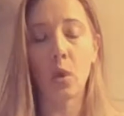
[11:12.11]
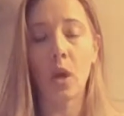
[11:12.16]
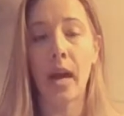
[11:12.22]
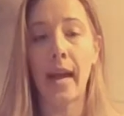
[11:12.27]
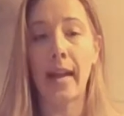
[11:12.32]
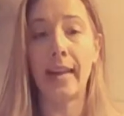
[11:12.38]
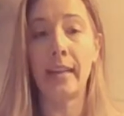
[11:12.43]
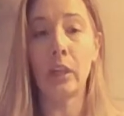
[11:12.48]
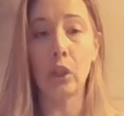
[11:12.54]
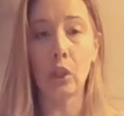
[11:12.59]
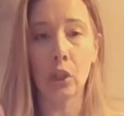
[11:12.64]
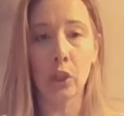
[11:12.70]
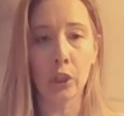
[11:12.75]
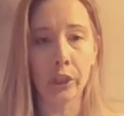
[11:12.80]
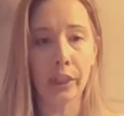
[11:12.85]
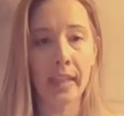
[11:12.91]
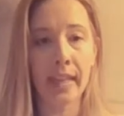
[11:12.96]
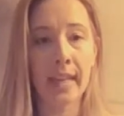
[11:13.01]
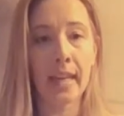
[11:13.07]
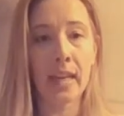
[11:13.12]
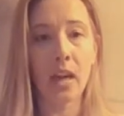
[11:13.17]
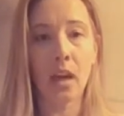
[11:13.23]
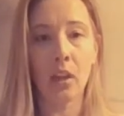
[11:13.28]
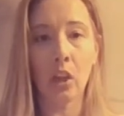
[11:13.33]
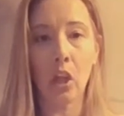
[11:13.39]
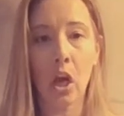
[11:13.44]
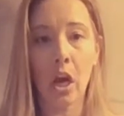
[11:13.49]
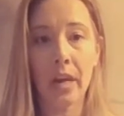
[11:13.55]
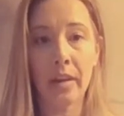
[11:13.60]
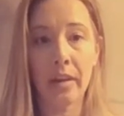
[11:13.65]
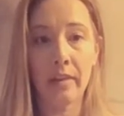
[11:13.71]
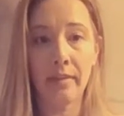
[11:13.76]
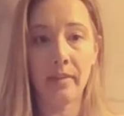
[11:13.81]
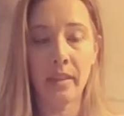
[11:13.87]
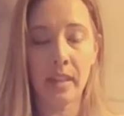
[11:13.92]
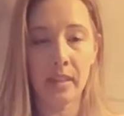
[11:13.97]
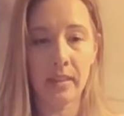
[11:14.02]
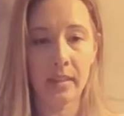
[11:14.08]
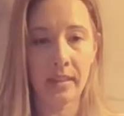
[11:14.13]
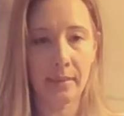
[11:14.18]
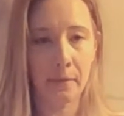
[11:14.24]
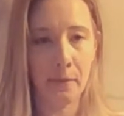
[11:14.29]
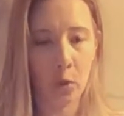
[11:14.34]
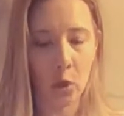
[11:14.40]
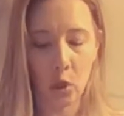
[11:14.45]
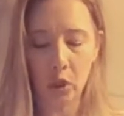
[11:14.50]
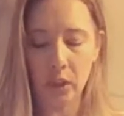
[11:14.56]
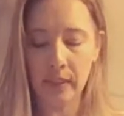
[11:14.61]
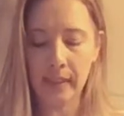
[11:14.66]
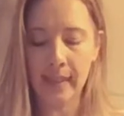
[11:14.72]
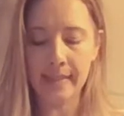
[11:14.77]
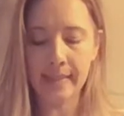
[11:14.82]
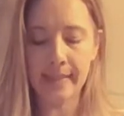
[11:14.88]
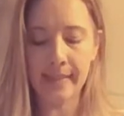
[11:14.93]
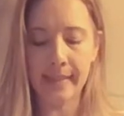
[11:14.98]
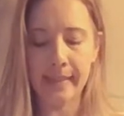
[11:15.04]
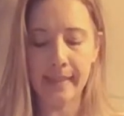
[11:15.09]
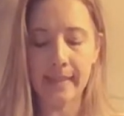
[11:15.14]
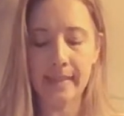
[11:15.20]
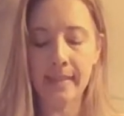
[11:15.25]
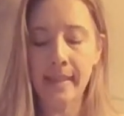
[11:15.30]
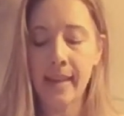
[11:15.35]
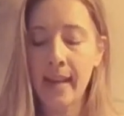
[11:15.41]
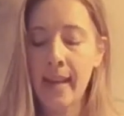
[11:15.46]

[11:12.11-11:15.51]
and learning a lot of these difficult lessons.